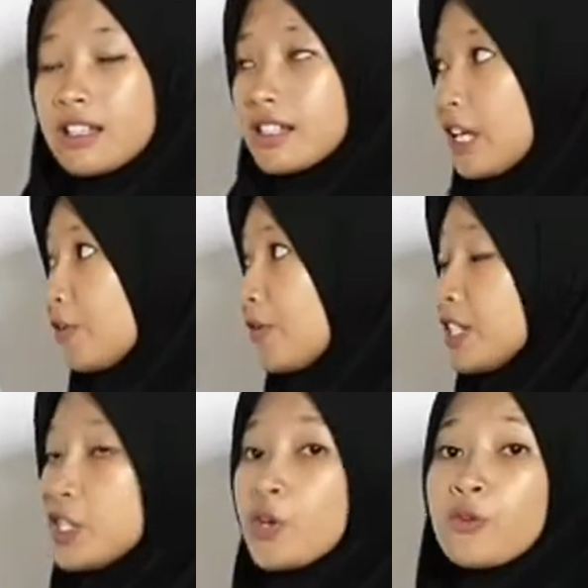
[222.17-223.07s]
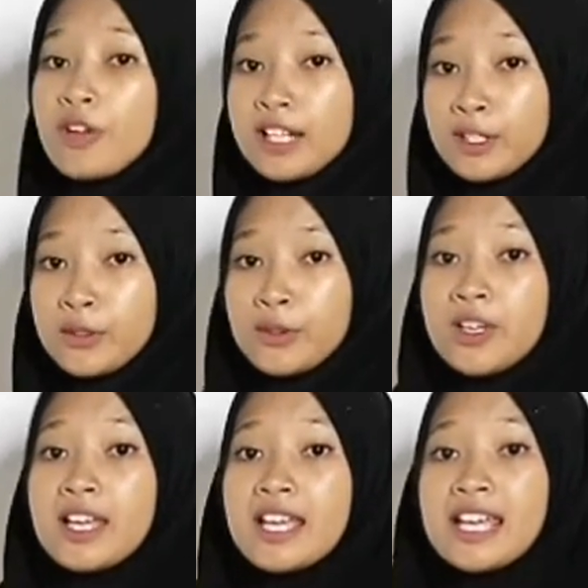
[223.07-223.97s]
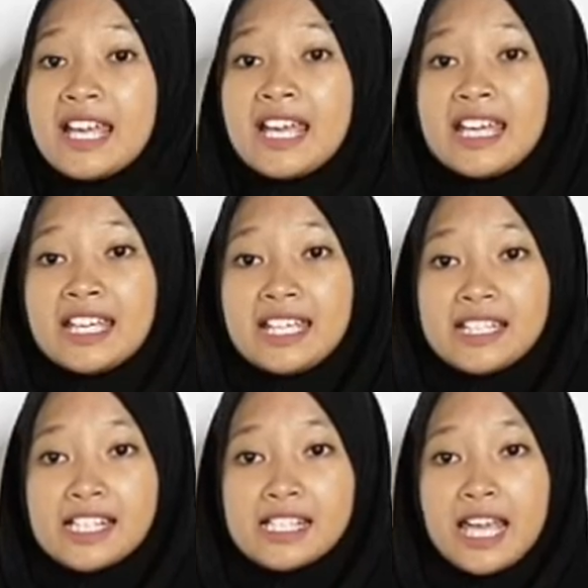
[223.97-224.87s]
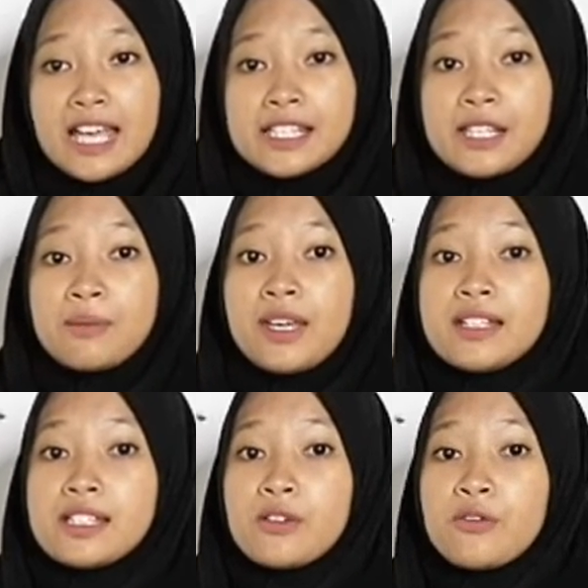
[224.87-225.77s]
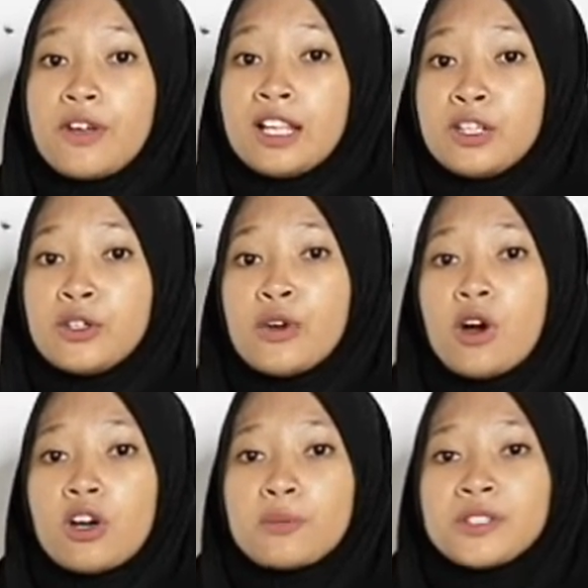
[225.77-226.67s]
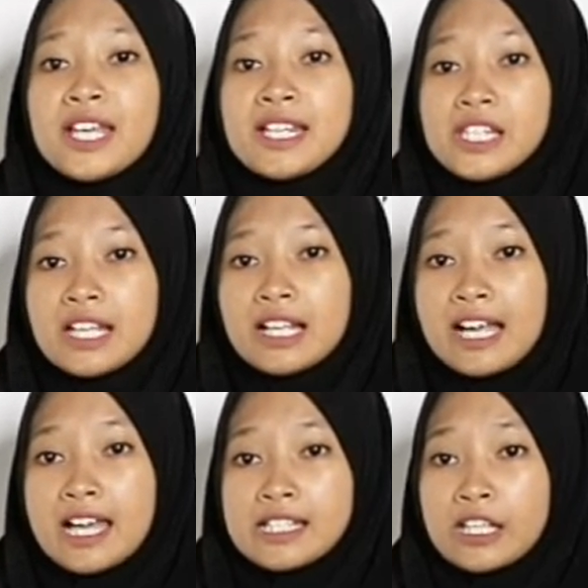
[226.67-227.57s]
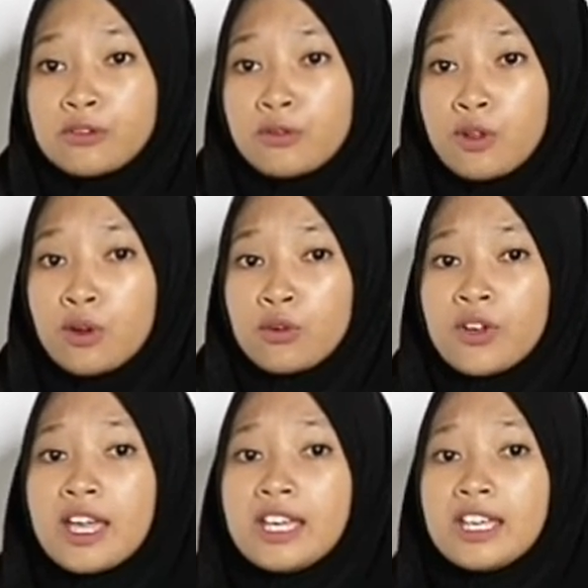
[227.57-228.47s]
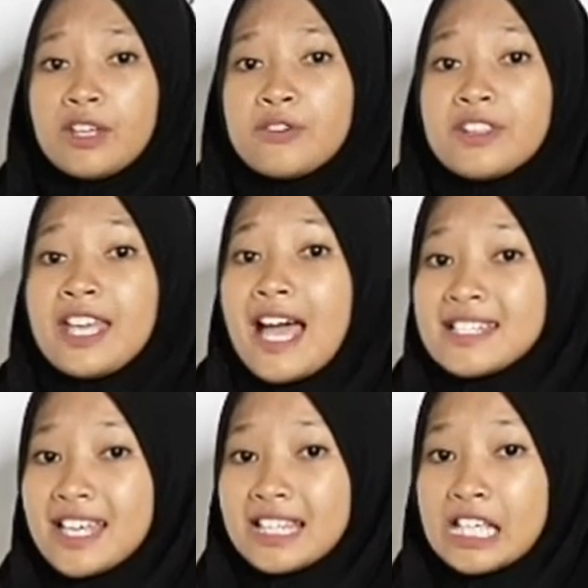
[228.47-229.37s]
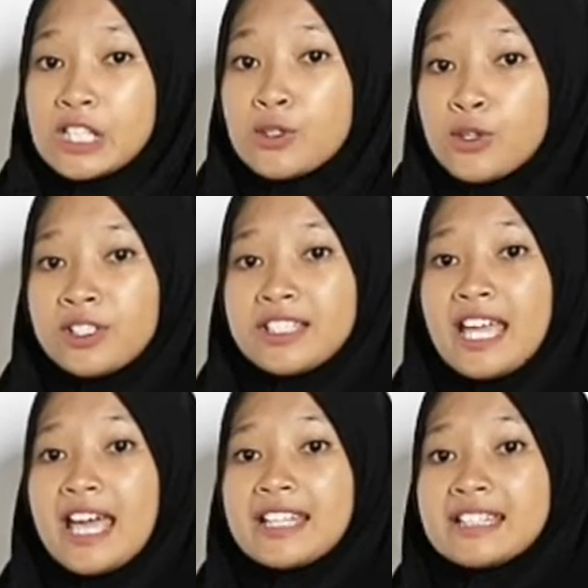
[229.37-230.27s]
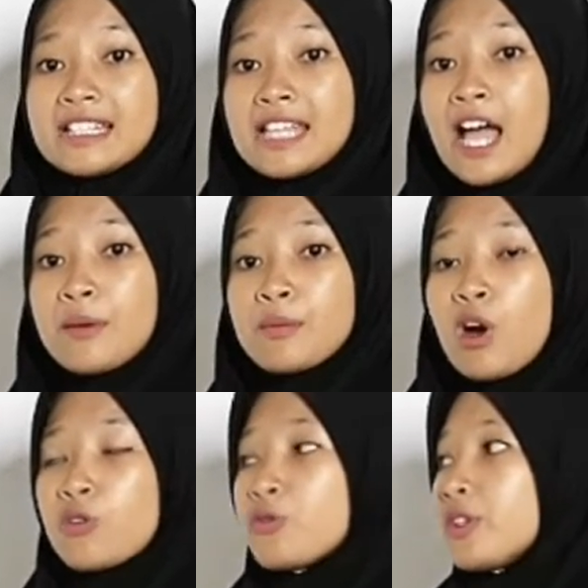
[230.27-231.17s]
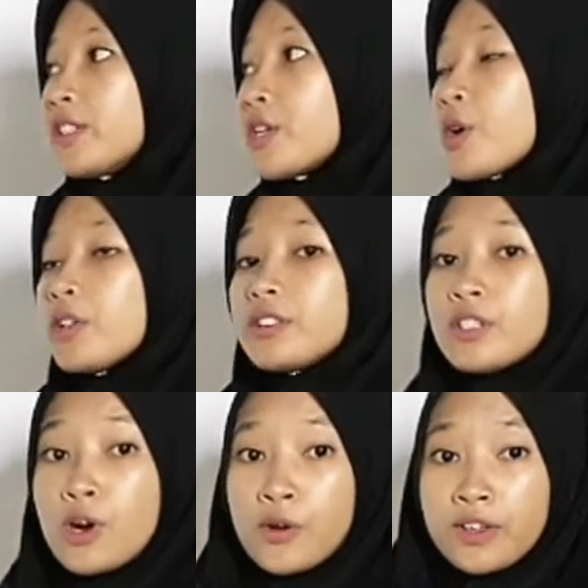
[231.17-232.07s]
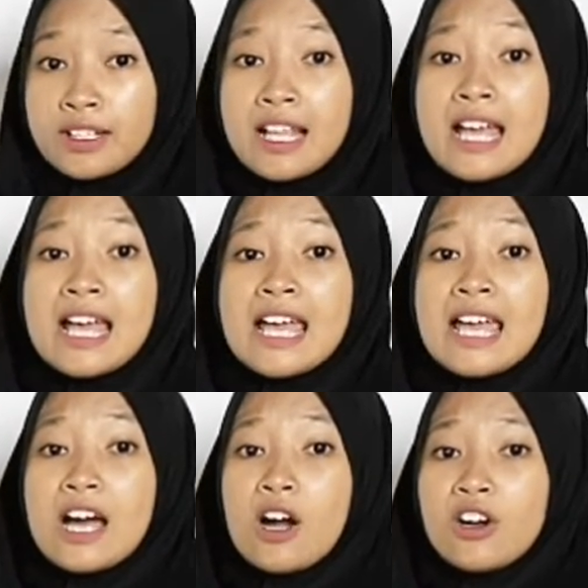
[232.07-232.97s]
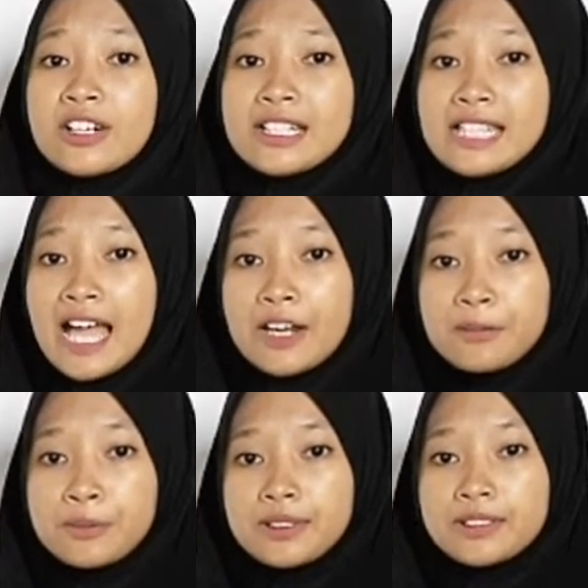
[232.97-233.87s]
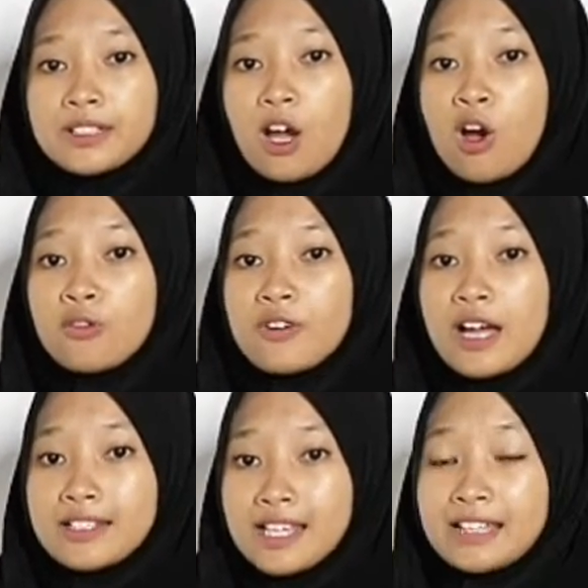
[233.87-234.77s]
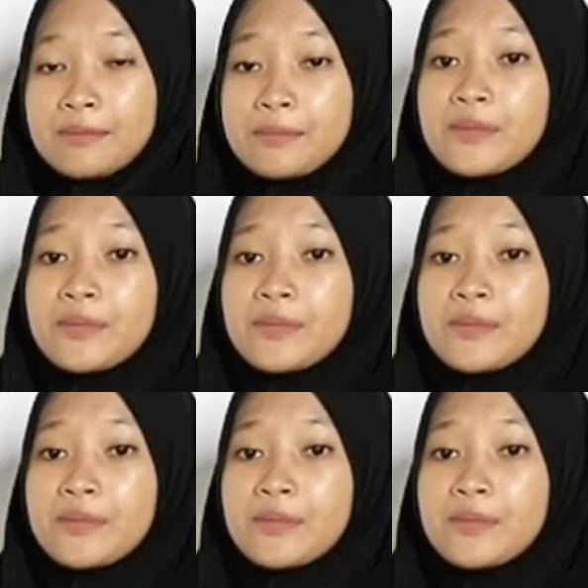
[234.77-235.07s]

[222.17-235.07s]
Salvage value. It is estimated value or potential cash inflow if the asset is sold at the time of withdrawal or retirement of asset.